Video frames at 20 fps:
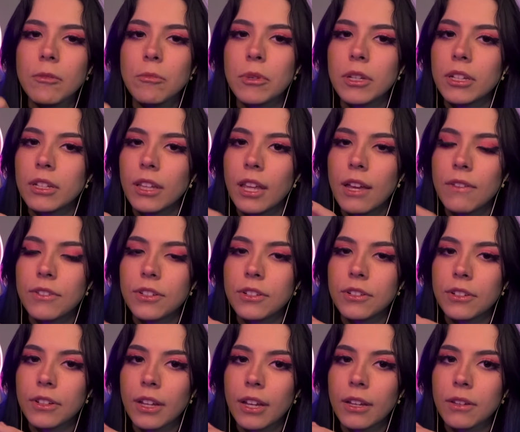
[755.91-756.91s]
but
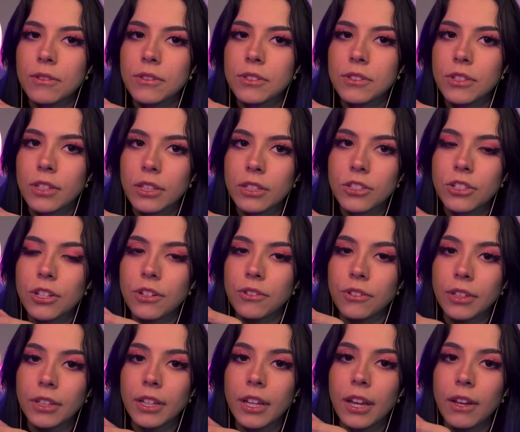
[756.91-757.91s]
Lavender Cow is like
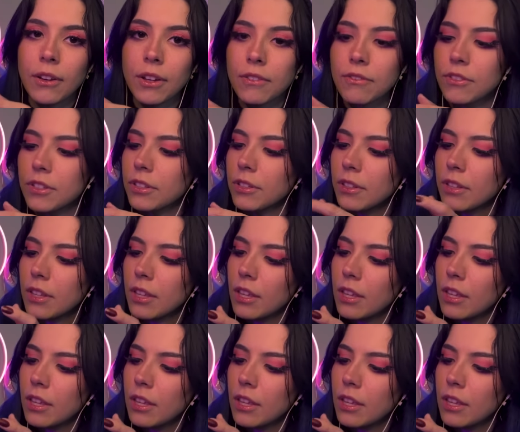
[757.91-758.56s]
generally how I feel.